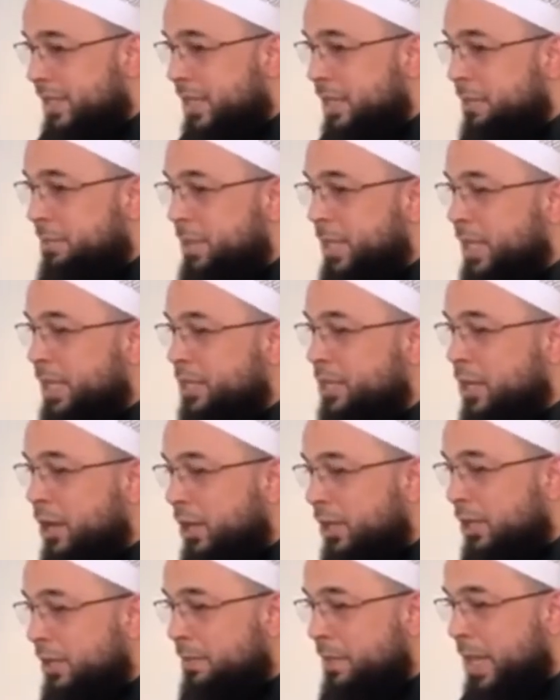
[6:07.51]
that are being
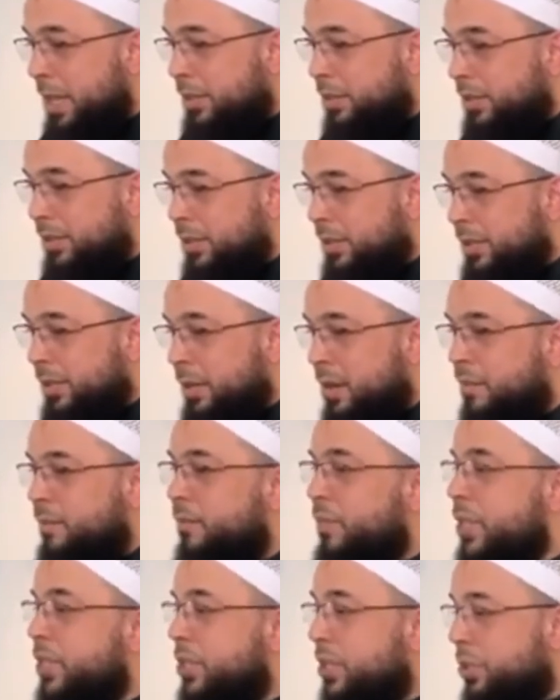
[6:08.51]
talked about are
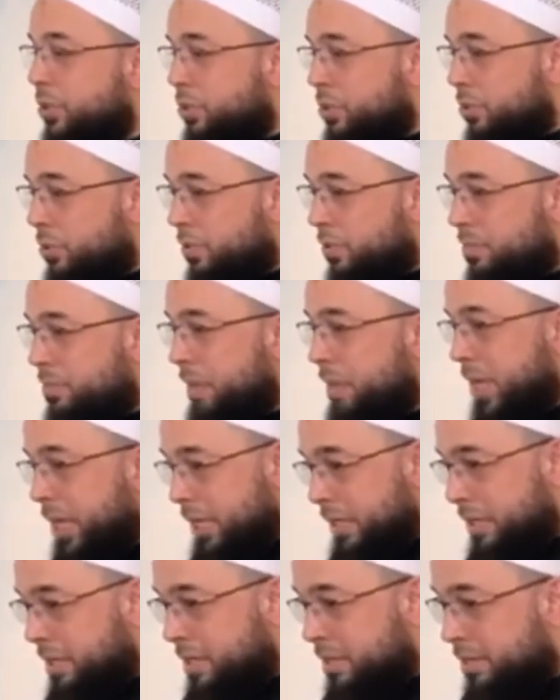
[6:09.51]
physical
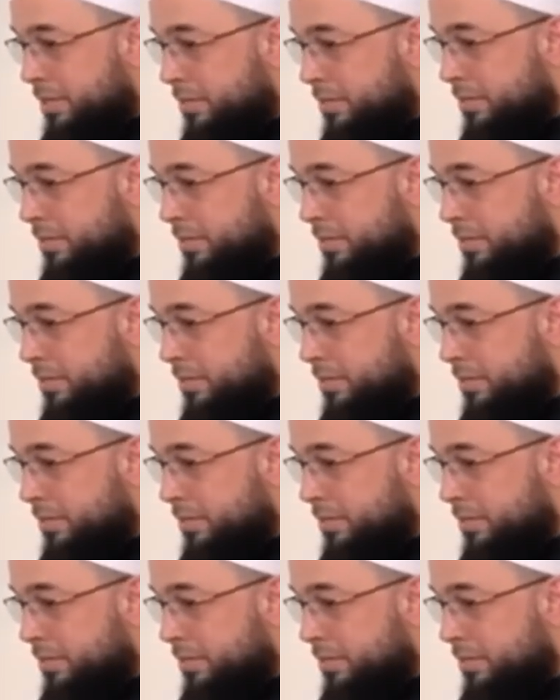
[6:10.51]
means.